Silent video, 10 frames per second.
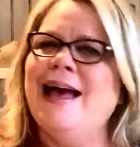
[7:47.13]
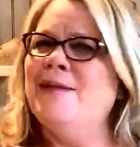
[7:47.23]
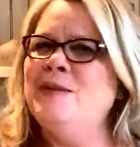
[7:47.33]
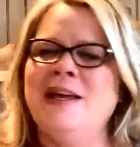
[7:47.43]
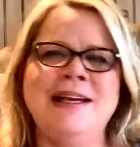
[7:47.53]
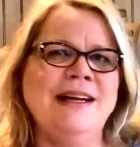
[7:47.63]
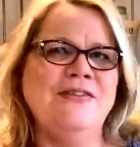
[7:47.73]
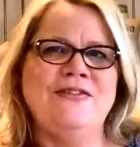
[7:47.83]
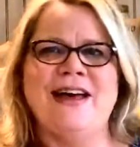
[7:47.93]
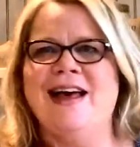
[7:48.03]
I'm not in a
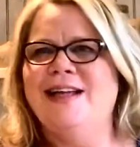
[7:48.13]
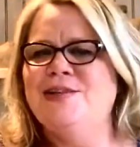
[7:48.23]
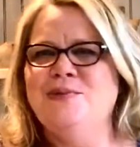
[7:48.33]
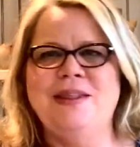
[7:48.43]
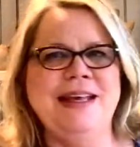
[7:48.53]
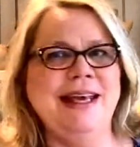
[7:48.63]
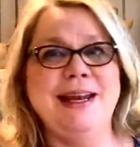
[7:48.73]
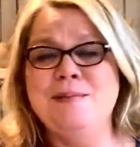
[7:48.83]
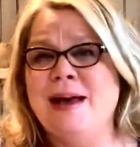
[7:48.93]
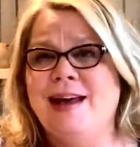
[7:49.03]
fight with
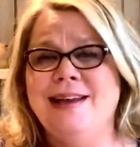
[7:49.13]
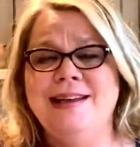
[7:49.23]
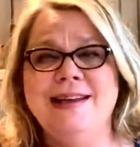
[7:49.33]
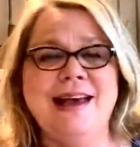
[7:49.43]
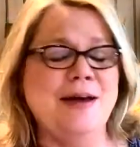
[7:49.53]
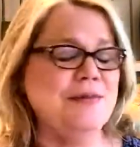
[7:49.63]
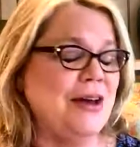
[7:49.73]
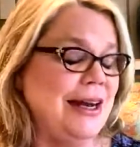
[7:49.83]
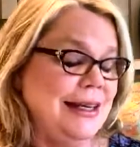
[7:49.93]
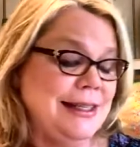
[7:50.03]
anybody. I'm
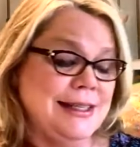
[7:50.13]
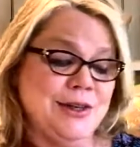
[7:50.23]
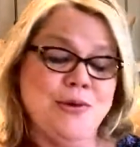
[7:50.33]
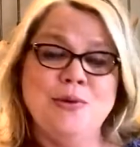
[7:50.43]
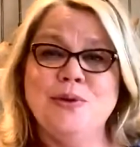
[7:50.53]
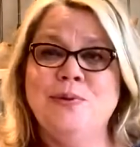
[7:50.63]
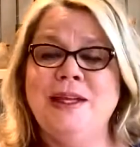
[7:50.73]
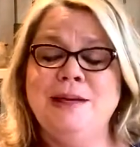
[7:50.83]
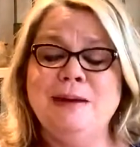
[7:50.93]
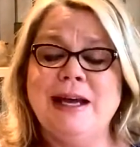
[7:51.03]
not at discord with
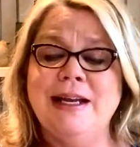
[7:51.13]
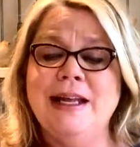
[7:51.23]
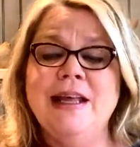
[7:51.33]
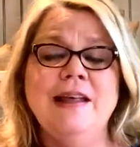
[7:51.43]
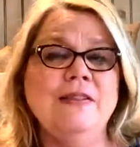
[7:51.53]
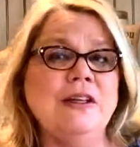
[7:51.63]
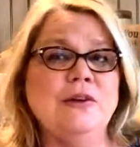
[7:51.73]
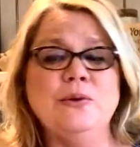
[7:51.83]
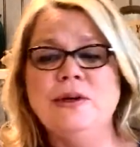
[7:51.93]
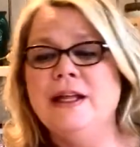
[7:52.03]
anybody. The
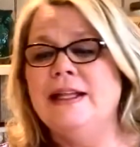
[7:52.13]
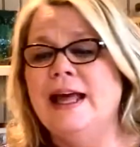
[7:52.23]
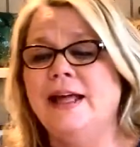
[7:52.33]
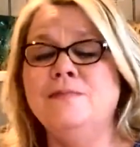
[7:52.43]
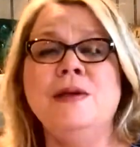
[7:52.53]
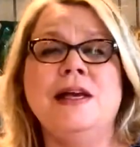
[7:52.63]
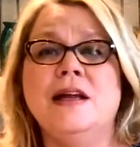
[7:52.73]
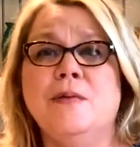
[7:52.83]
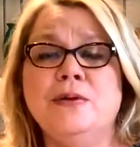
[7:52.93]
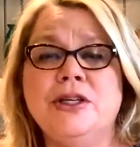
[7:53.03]
Lord allowed me an
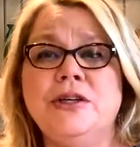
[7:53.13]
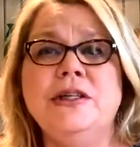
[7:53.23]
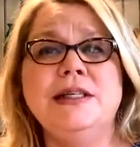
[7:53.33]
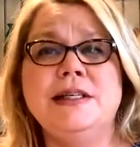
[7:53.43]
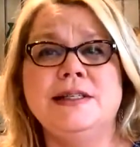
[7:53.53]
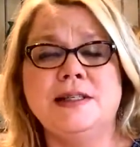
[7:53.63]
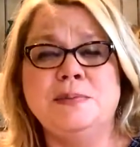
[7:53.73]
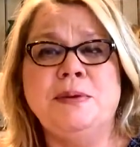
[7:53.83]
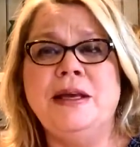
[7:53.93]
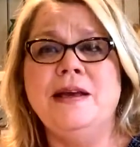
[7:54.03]
opportunity to
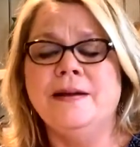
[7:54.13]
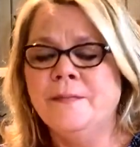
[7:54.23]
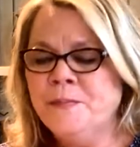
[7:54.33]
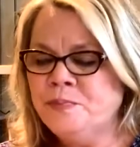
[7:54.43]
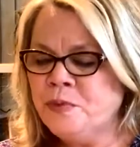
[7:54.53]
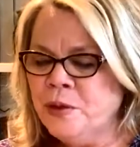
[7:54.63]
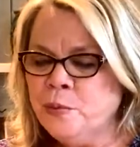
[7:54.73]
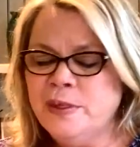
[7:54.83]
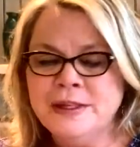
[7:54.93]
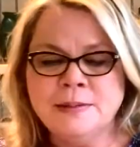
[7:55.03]
speak
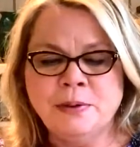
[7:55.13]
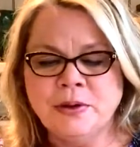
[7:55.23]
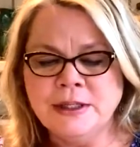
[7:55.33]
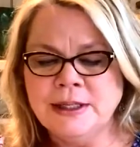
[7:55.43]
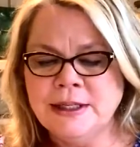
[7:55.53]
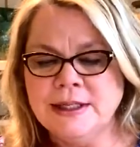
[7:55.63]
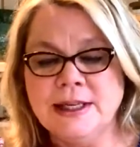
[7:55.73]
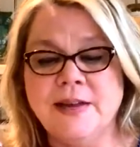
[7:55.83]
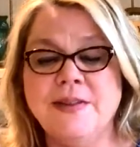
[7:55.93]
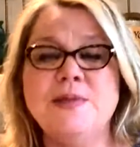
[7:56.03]
with this person and to
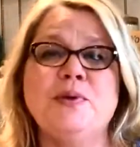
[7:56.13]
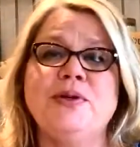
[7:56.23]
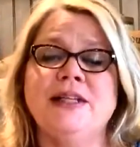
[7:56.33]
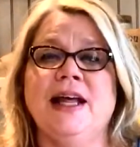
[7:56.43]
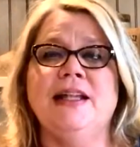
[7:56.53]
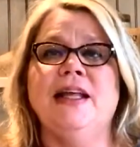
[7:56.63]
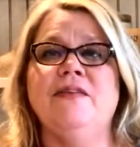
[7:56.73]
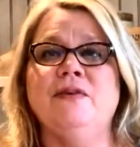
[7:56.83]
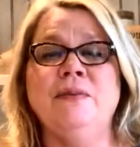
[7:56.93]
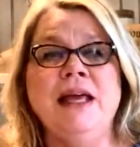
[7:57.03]
tell this person I
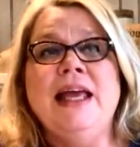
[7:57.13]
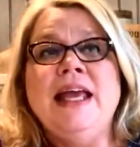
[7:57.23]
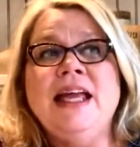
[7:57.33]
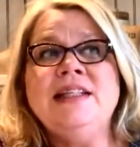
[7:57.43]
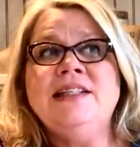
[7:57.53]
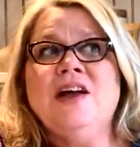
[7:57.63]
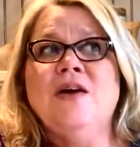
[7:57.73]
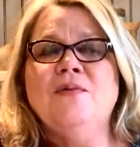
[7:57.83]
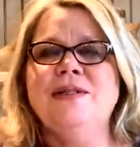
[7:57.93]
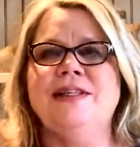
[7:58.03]
love them. It's
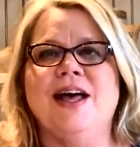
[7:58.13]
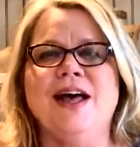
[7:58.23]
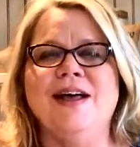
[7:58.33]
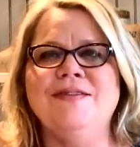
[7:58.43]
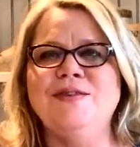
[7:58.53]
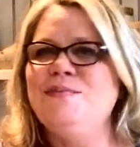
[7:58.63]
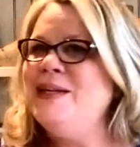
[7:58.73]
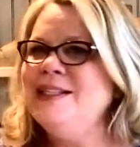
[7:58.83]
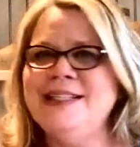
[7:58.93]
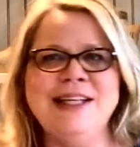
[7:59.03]
not resolved,
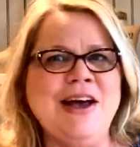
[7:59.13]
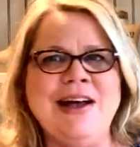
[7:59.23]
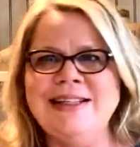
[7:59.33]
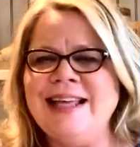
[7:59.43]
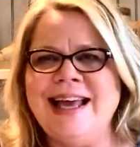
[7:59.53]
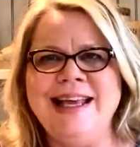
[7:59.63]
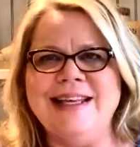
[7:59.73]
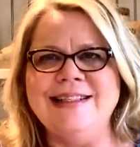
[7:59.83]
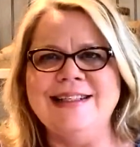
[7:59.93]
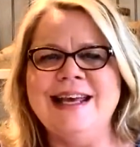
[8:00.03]
but it's in God's
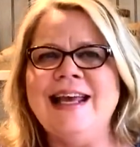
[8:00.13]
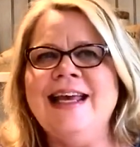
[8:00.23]
hands.